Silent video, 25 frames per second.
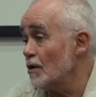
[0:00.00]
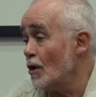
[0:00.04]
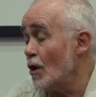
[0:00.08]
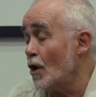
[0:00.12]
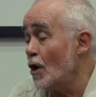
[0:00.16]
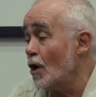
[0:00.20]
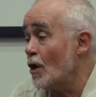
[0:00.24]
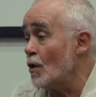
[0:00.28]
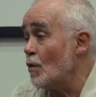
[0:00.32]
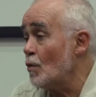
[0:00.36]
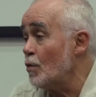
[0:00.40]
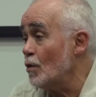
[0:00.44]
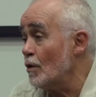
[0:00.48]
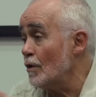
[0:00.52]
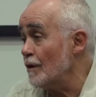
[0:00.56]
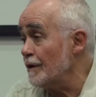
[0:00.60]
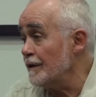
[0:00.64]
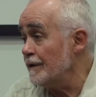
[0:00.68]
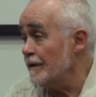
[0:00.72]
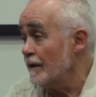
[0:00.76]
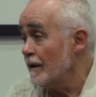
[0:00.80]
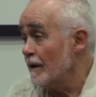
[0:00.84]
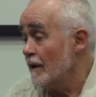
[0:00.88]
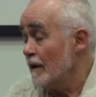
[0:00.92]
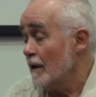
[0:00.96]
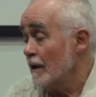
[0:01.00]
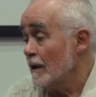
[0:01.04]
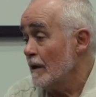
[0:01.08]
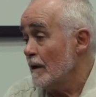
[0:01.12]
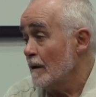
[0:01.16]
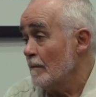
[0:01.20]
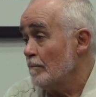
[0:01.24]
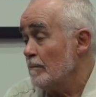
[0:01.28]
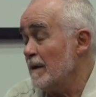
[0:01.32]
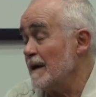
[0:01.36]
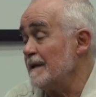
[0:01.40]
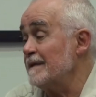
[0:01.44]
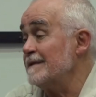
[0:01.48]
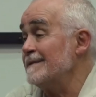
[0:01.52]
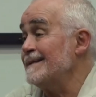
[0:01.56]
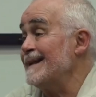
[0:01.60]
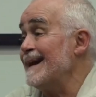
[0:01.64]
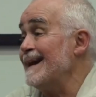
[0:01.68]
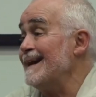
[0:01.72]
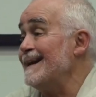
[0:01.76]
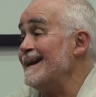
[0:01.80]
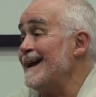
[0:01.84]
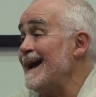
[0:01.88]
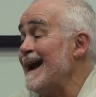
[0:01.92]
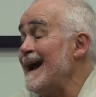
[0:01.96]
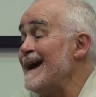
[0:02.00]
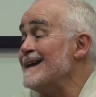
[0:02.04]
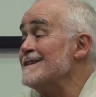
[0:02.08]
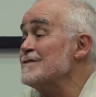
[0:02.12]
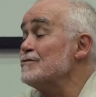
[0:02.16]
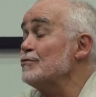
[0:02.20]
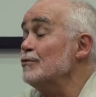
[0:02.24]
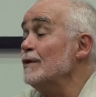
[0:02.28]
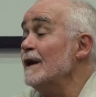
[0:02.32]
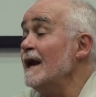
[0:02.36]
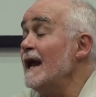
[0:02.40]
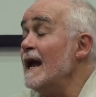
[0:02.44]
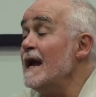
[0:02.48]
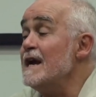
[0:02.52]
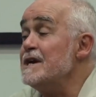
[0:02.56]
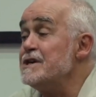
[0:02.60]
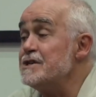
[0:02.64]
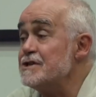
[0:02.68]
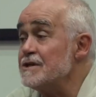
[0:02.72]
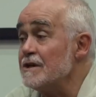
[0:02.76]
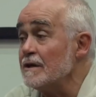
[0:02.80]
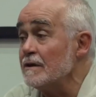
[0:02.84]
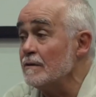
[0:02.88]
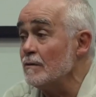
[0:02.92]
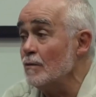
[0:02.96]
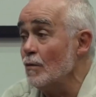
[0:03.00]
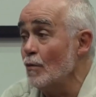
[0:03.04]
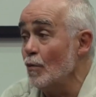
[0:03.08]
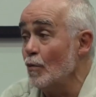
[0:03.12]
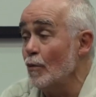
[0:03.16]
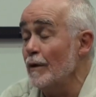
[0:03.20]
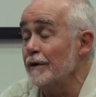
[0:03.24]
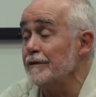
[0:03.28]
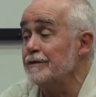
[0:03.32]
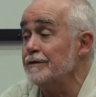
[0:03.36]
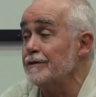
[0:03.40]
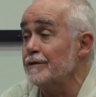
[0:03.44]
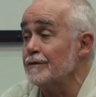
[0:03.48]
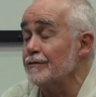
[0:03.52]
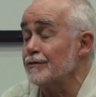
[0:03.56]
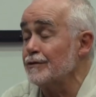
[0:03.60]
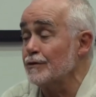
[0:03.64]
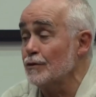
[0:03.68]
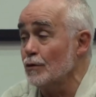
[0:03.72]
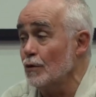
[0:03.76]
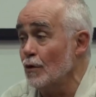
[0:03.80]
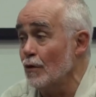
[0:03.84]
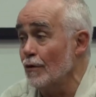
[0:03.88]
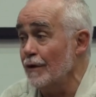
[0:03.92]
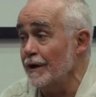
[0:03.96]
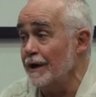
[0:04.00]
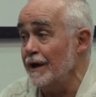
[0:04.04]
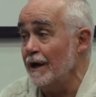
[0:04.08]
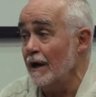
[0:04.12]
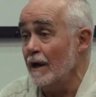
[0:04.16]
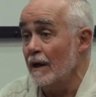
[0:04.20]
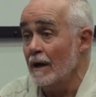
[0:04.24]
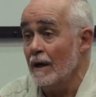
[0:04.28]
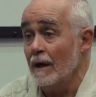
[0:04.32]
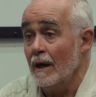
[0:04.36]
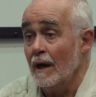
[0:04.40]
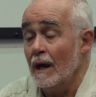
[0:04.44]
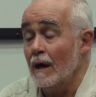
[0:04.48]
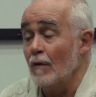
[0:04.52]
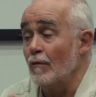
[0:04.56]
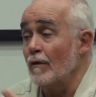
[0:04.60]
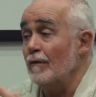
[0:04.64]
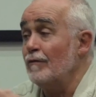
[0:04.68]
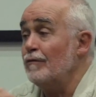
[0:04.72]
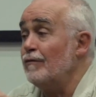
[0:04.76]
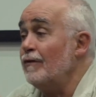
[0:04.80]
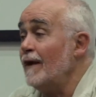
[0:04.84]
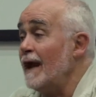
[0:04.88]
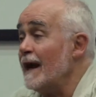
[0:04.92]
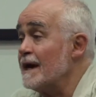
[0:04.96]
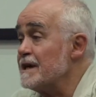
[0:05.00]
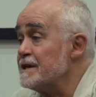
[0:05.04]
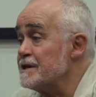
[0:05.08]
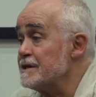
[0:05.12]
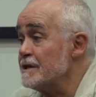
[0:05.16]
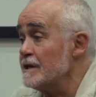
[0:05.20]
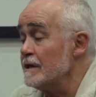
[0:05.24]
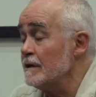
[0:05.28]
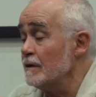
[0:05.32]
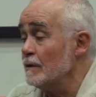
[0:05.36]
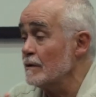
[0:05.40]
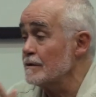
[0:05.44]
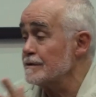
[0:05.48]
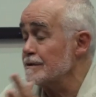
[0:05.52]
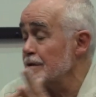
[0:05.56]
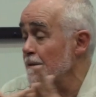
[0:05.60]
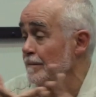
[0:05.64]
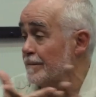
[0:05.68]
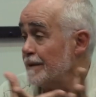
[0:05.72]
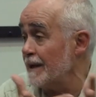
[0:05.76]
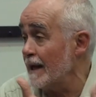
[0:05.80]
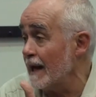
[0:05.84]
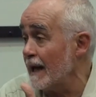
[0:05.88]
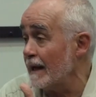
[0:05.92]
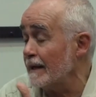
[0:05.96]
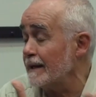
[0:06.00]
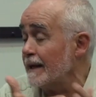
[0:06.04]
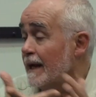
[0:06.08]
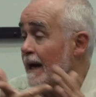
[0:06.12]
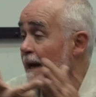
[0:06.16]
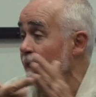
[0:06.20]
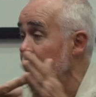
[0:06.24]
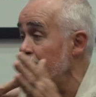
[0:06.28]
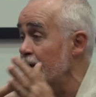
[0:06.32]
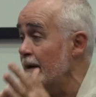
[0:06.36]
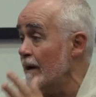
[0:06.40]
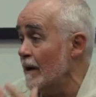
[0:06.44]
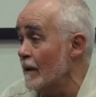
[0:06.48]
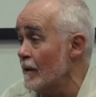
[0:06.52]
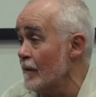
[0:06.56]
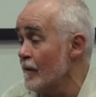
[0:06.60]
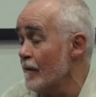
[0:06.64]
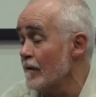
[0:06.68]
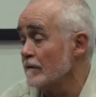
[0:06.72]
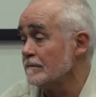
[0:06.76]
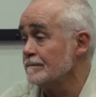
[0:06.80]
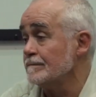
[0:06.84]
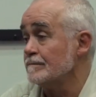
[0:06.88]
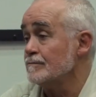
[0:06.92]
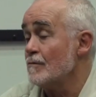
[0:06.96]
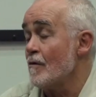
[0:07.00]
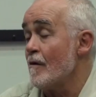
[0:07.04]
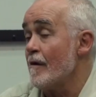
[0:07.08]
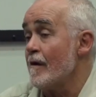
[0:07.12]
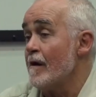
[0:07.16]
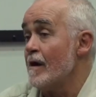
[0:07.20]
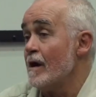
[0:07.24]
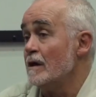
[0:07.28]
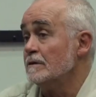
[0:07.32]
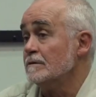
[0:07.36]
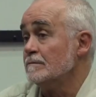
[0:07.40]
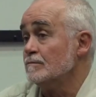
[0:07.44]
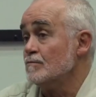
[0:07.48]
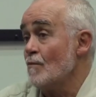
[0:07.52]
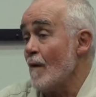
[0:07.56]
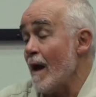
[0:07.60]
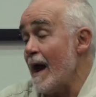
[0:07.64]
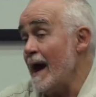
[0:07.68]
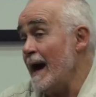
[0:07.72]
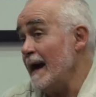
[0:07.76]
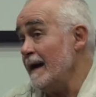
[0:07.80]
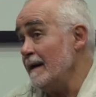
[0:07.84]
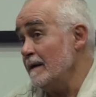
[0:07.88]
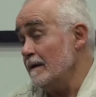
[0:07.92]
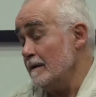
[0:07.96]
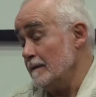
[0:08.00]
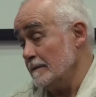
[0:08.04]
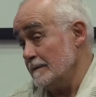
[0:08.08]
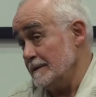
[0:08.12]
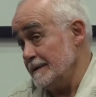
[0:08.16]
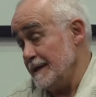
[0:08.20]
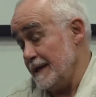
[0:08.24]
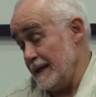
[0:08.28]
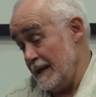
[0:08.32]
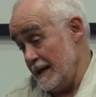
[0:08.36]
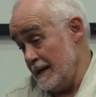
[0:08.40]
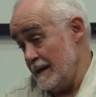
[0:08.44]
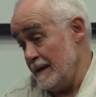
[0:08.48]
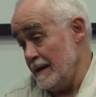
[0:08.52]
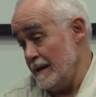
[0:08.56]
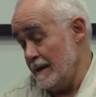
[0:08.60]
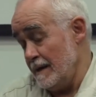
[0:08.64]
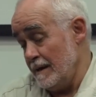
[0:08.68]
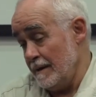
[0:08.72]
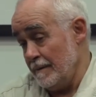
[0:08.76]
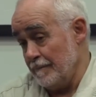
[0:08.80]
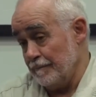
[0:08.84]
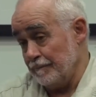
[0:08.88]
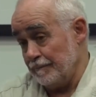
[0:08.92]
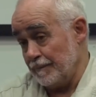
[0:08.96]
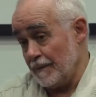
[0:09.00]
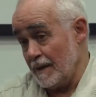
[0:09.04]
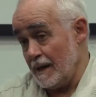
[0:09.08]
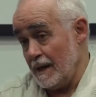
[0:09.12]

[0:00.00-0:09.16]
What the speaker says: awkward, but that has relation with the story, a reflection or something like that, you know? And in